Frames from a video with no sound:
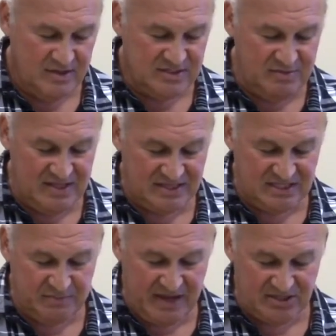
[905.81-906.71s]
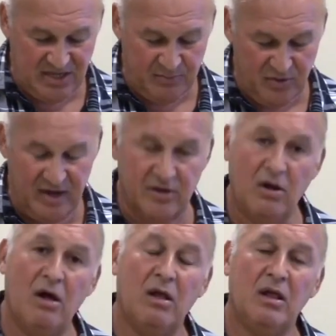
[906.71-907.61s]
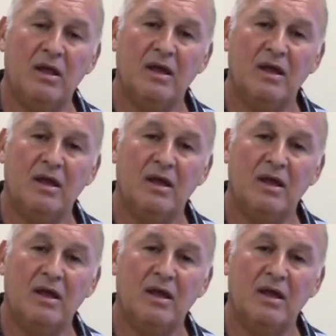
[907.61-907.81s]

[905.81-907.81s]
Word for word: To me, that's as bad as not praying at all.